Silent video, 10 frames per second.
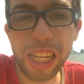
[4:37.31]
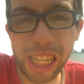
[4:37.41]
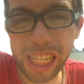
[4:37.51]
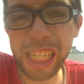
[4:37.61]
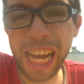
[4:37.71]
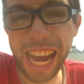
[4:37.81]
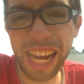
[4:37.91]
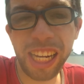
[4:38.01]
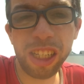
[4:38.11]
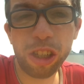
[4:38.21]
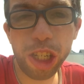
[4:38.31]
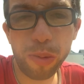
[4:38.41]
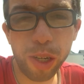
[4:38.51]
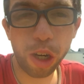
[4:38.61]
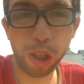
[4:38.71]
EA,
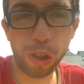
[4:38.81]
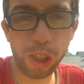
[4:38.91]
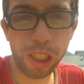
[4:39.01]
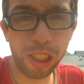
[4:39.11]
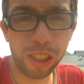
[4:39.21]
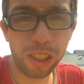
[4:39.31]
encouragement articles.